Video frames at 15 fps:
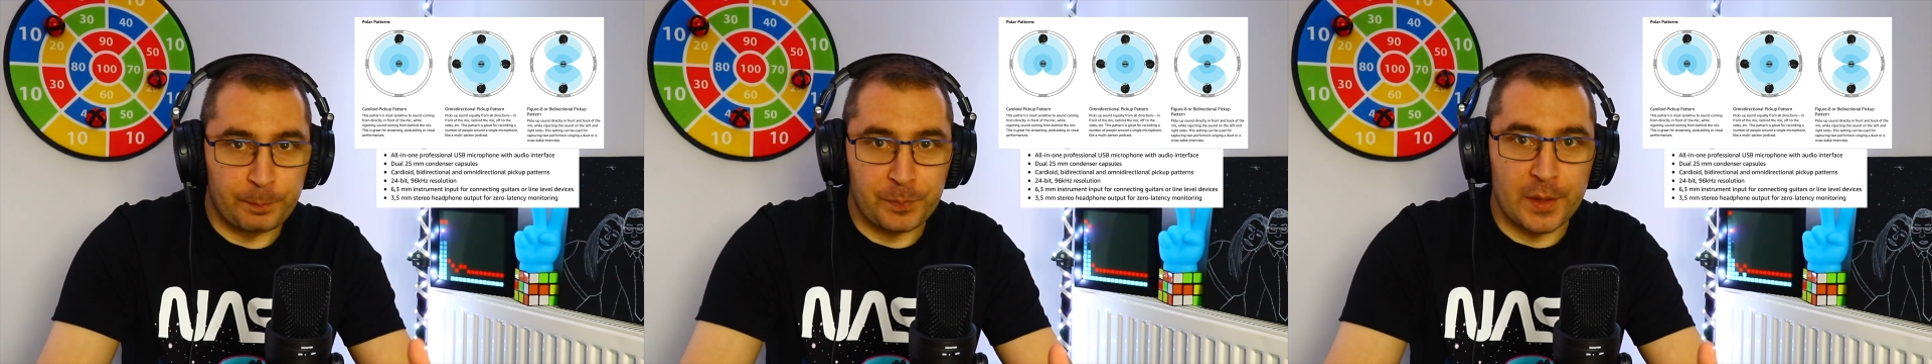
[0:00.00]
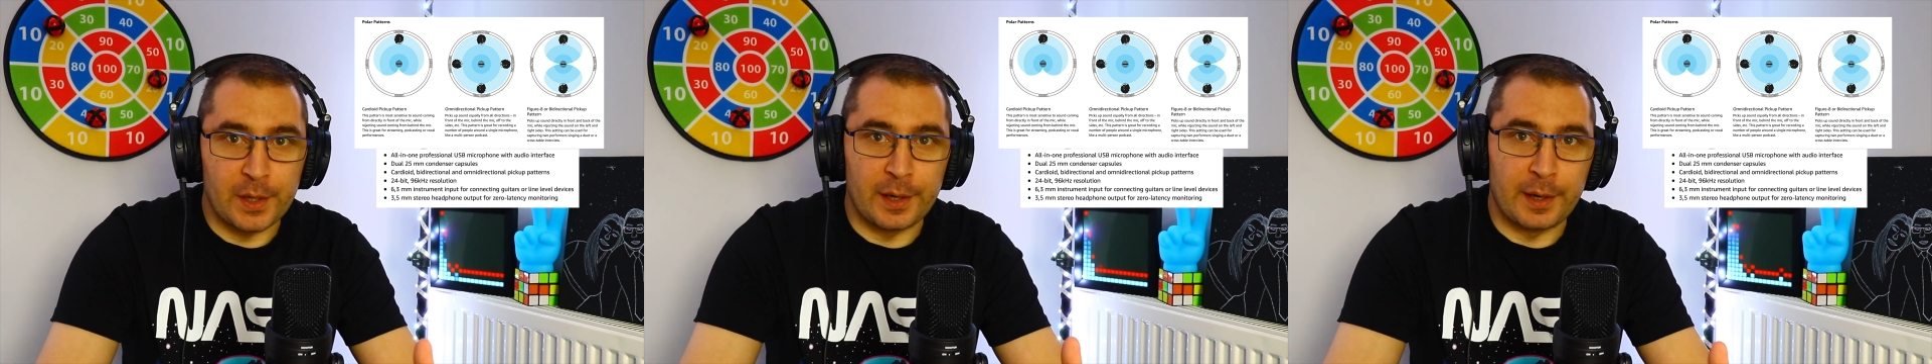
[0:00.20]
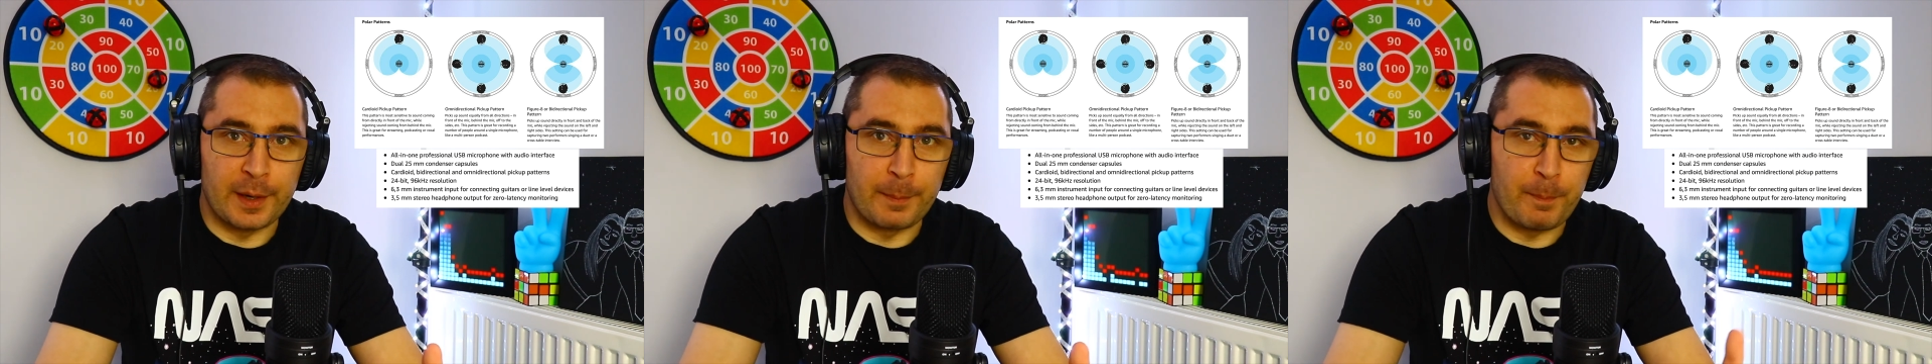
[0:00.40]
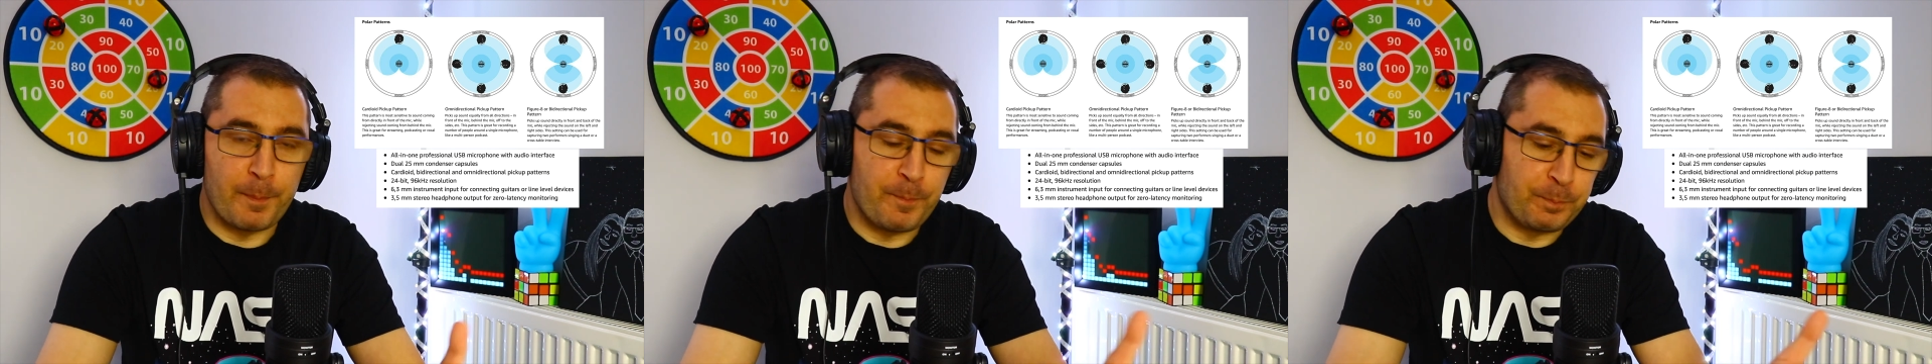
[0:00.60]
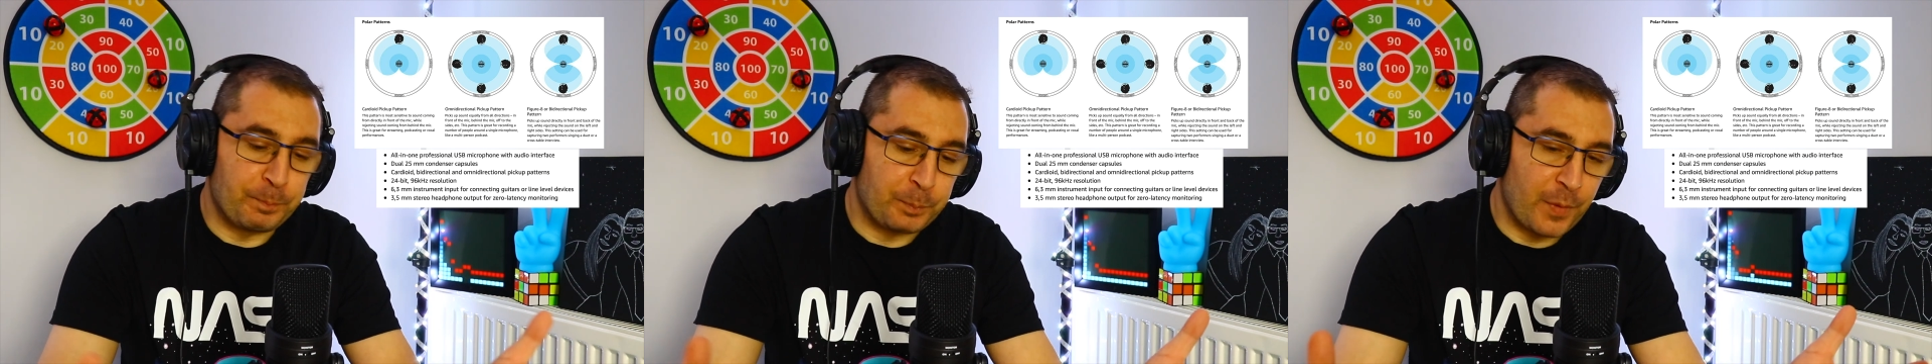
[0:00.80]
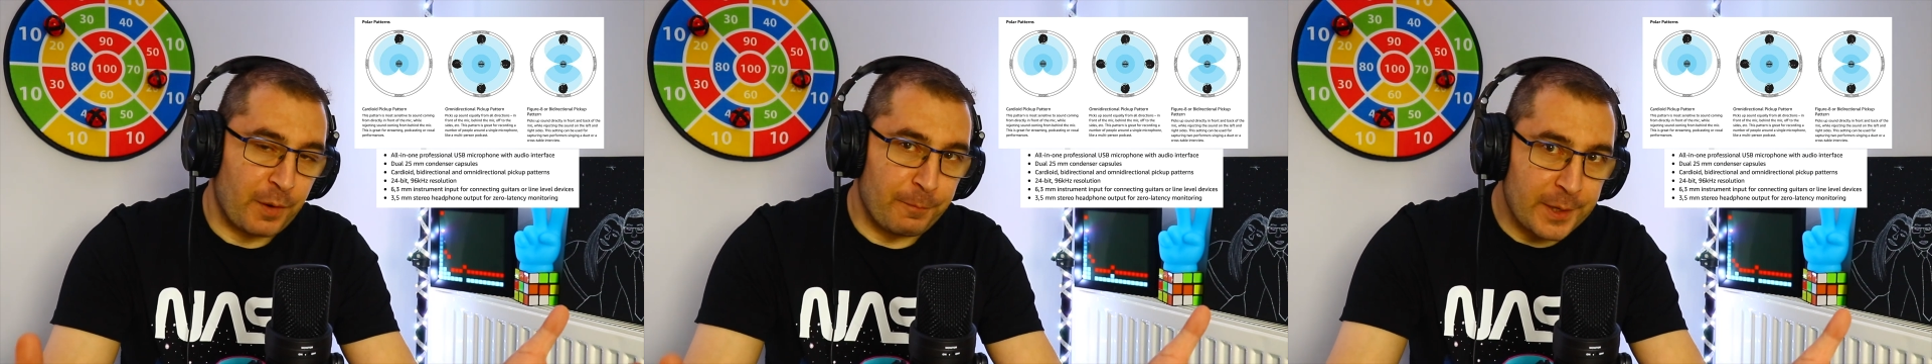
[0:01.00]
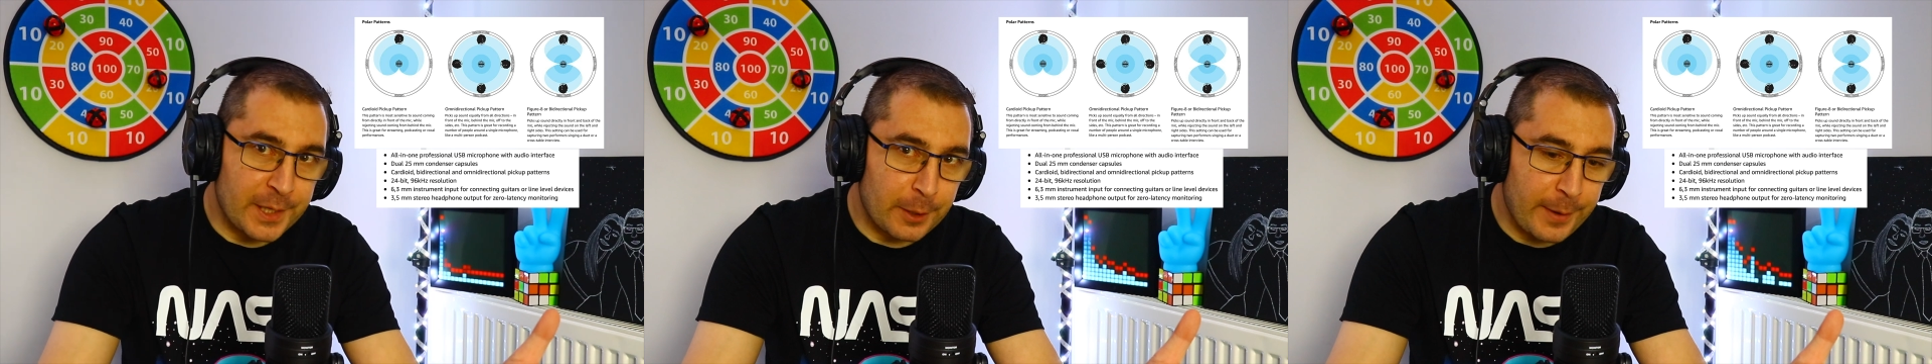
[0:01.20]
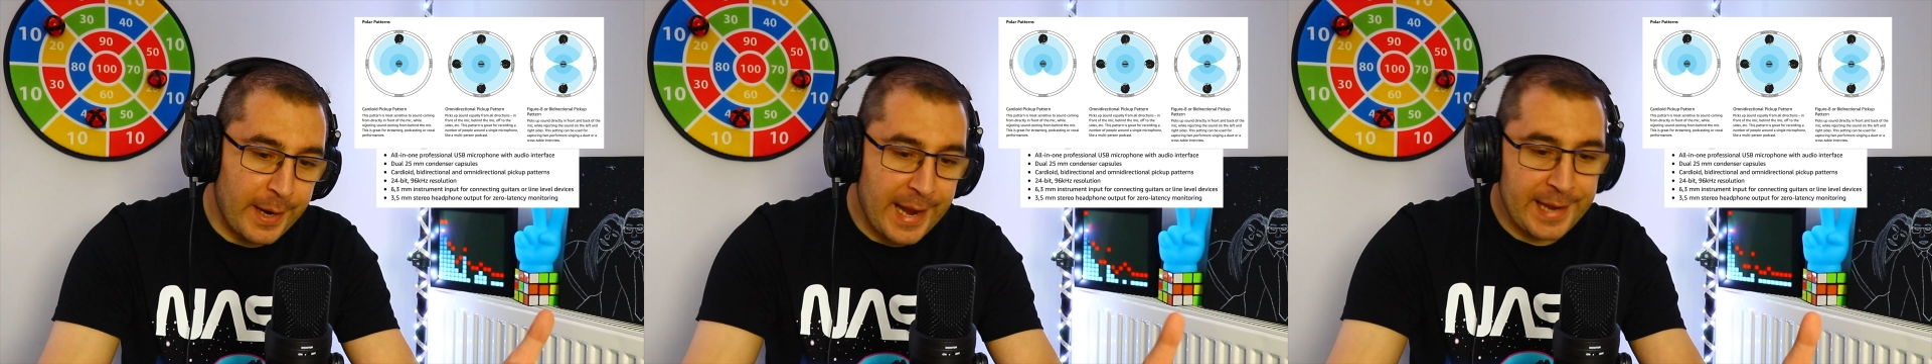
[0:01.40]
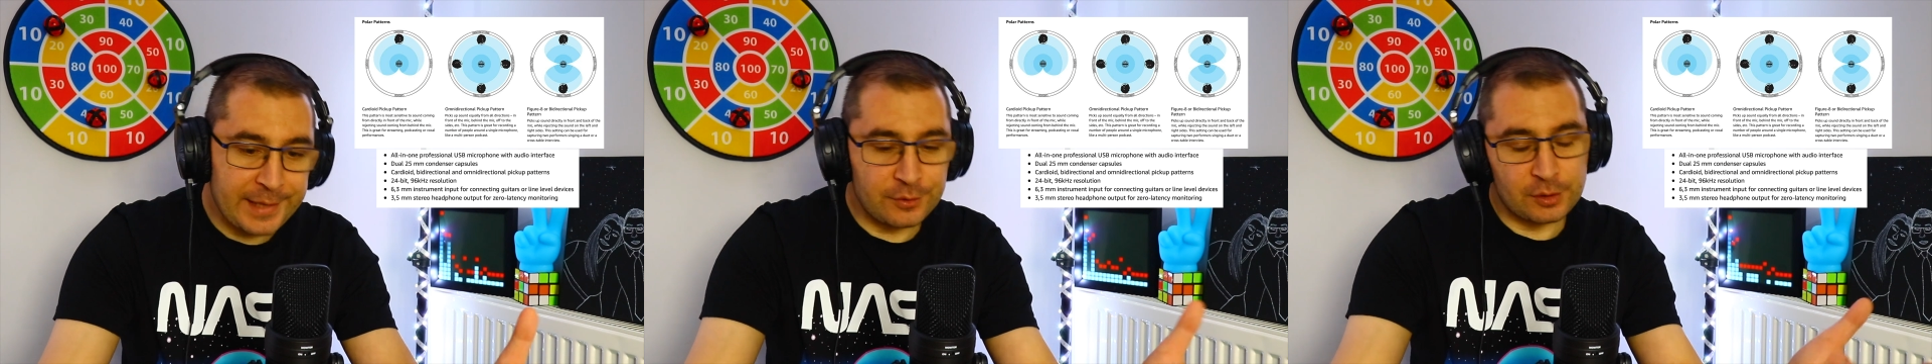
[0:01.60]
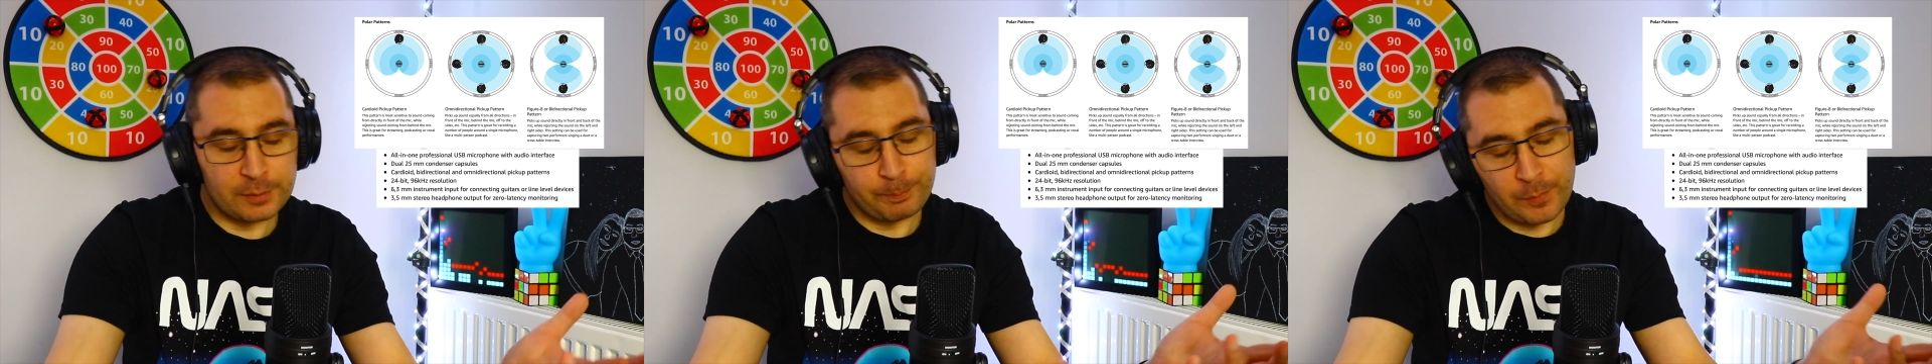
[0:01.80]
The Figure
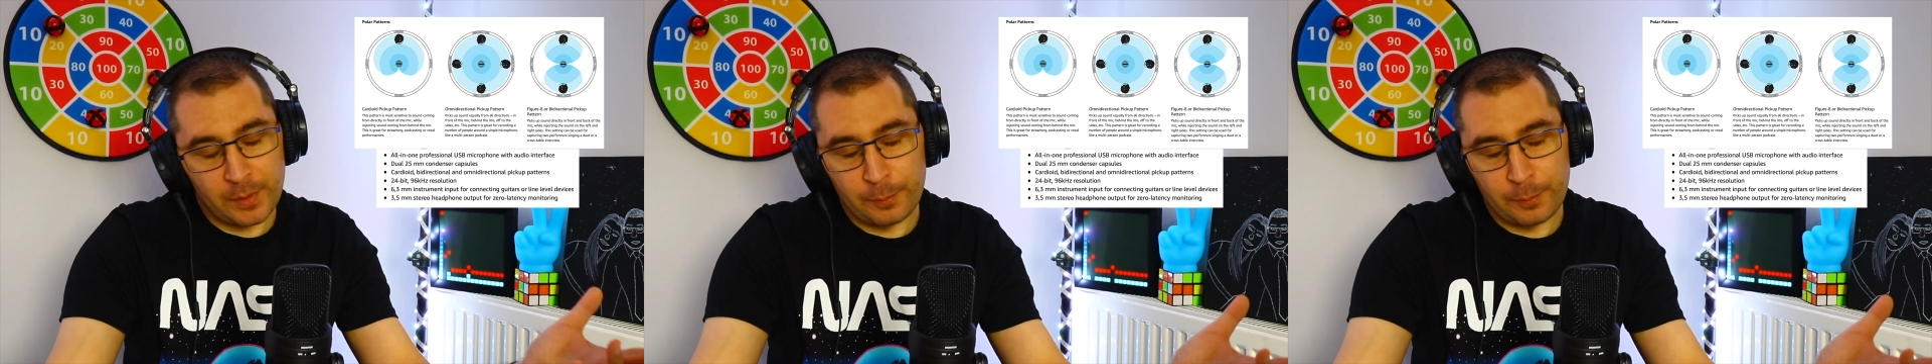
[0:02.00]
8,